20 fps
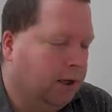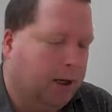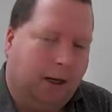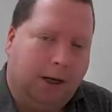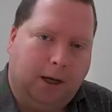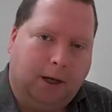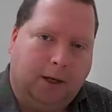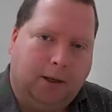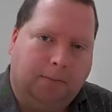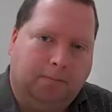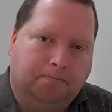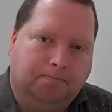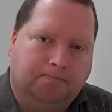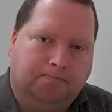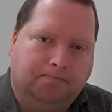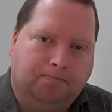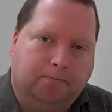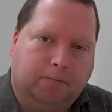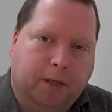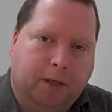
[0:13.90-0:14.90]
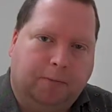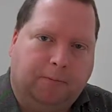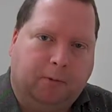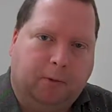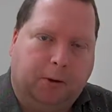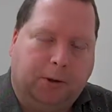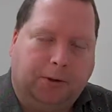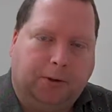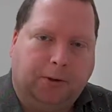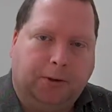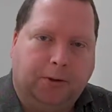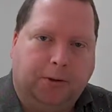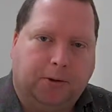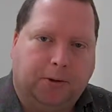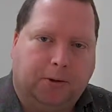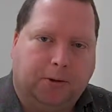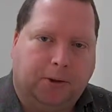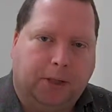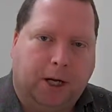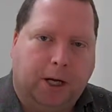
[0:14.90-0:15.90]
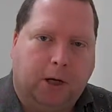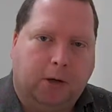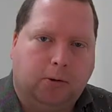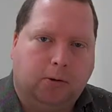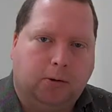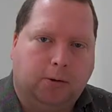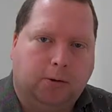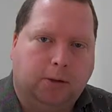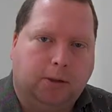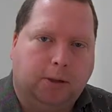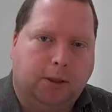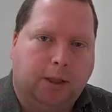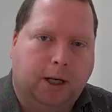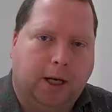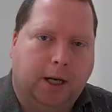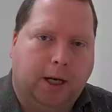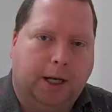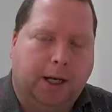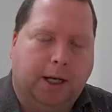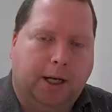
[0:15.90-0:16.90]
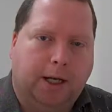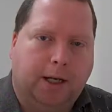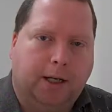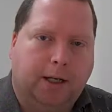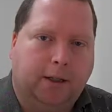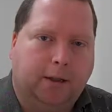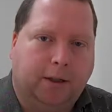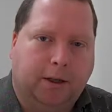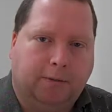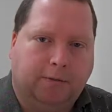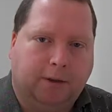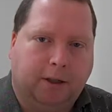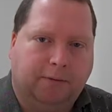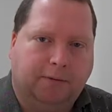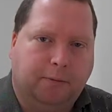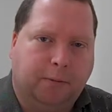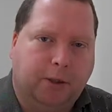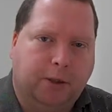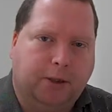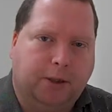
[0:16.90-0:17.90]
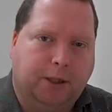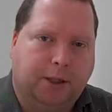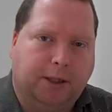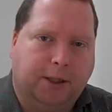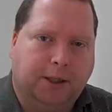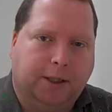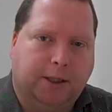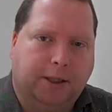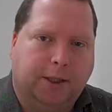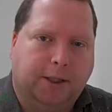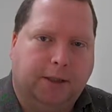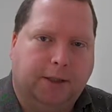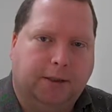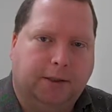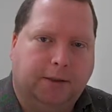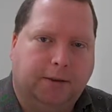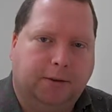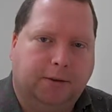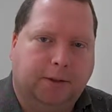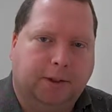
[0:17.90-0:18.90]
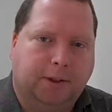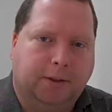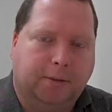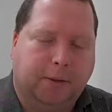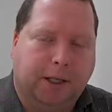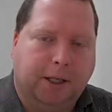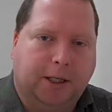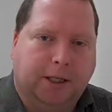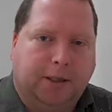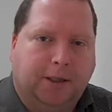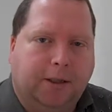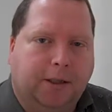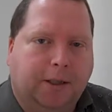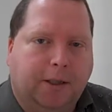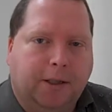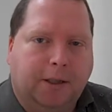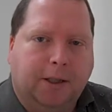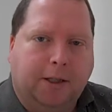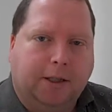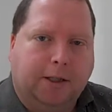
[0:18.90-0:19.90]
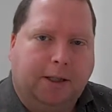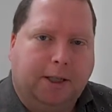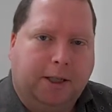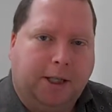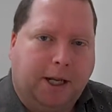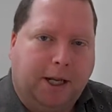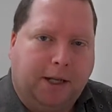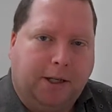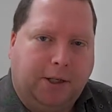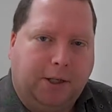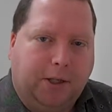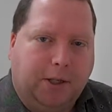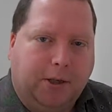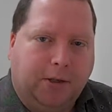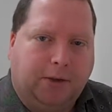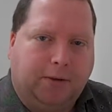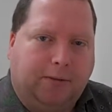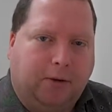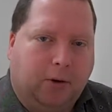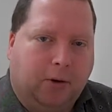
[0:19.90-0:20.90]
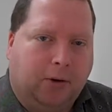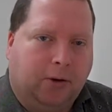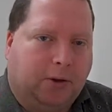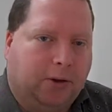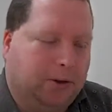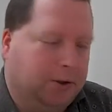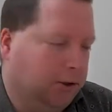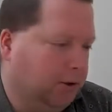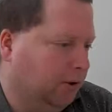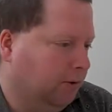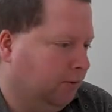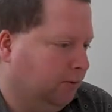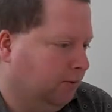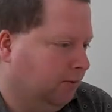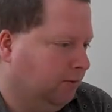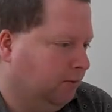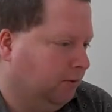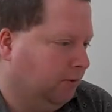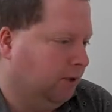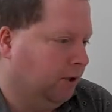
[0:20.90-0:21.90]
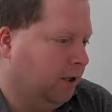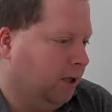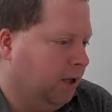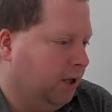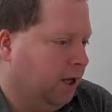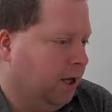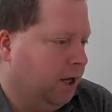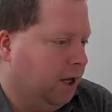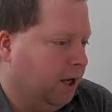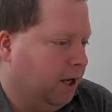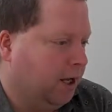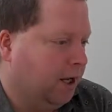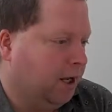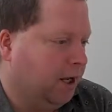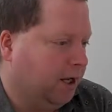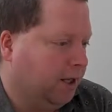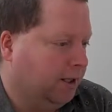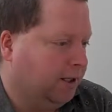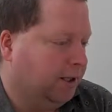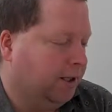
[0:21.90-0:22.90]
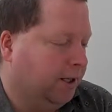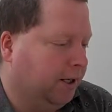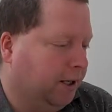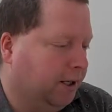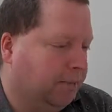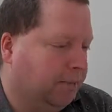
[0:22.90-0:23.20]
Um, I'm 42 years old now. I uh, have loved music uh, since my teenage years, of course, or, and